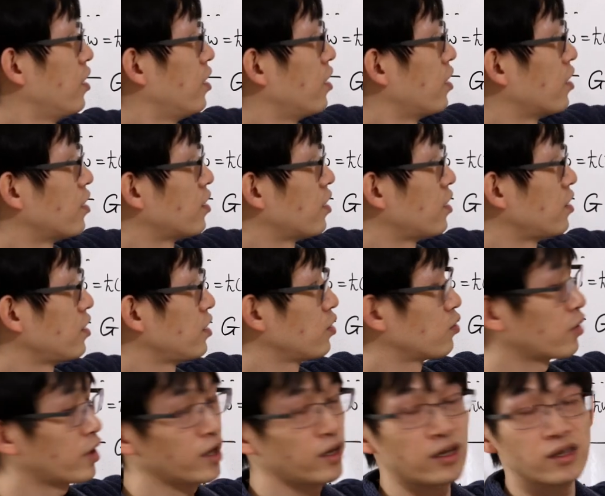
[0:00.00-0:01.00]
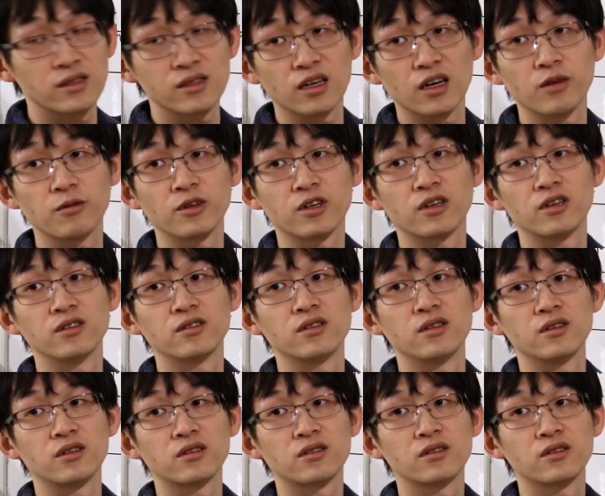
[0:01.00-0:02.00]
and then the right-hand side, because
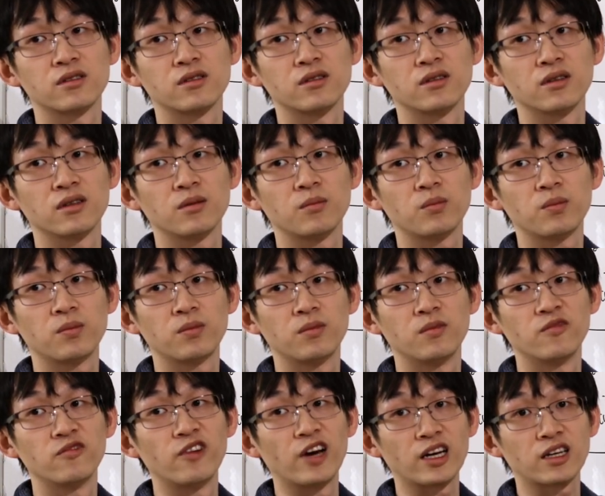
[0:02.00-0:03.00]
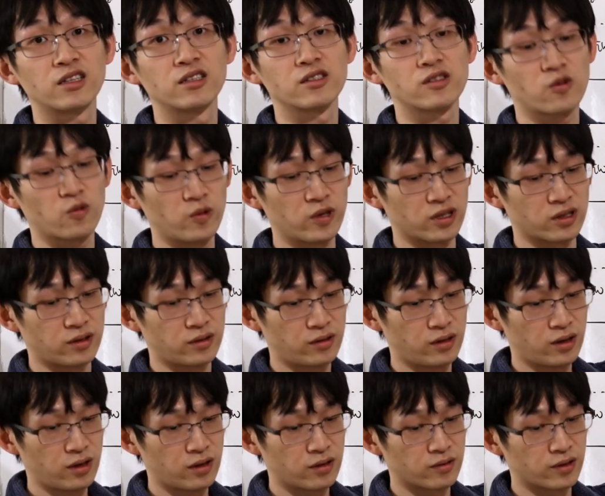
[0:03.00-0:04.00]
it's vector square,
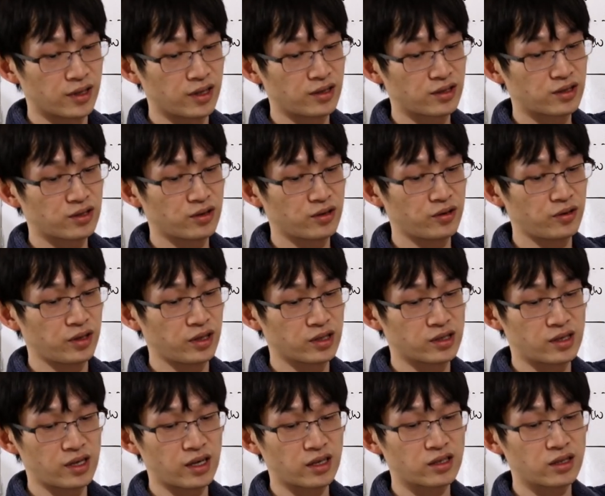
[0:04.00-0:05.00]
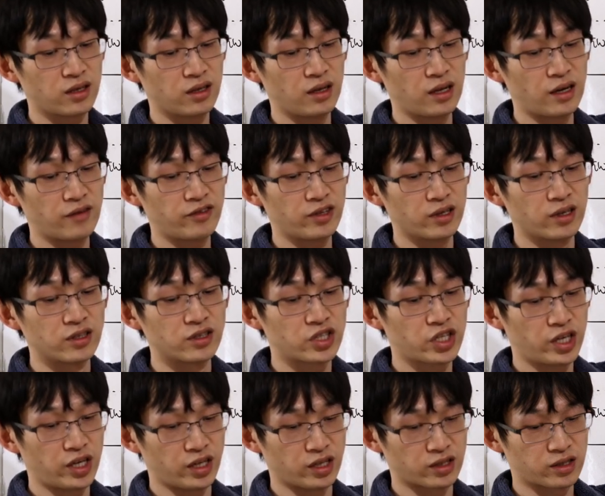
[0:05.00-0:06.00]
right? So it's actually left
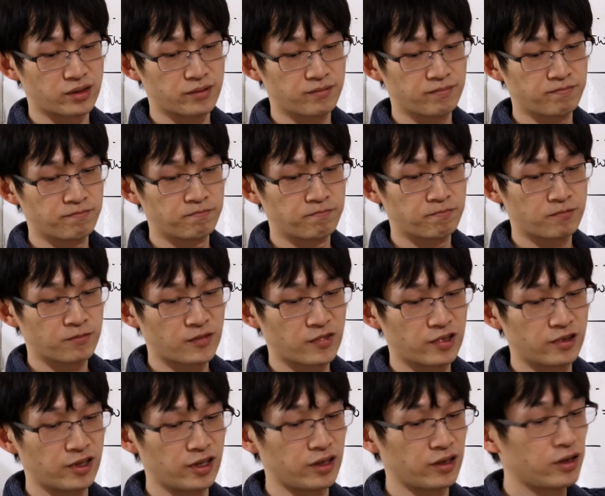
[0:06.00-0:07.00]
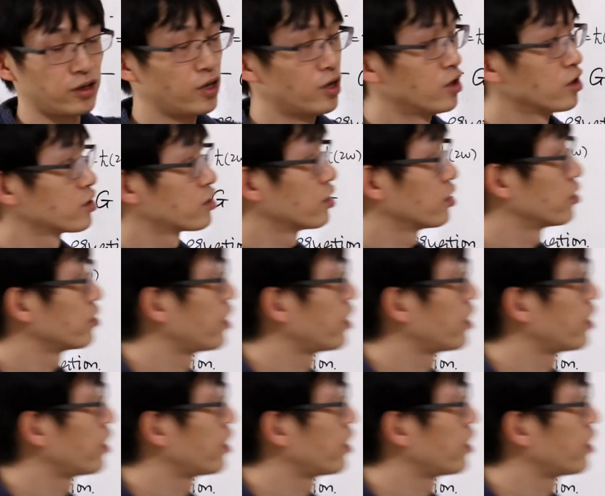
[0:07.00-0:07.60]
unchanged, right? So